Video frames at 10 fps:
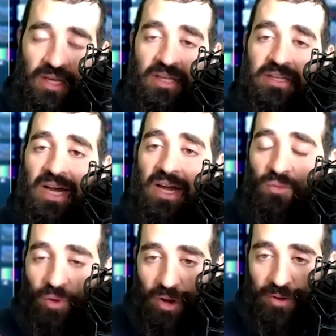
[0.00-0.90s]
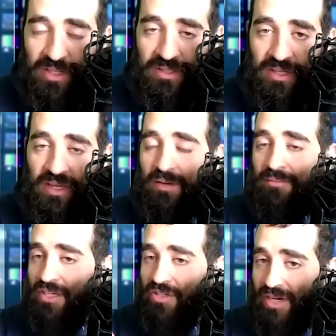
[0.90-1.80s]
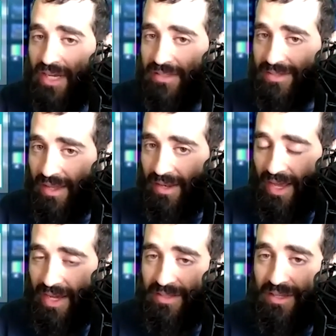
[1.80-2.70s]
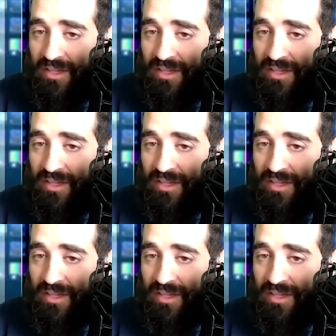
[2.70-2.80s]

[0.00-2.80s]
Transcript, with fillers: You got to water it, make sure it has sunlight,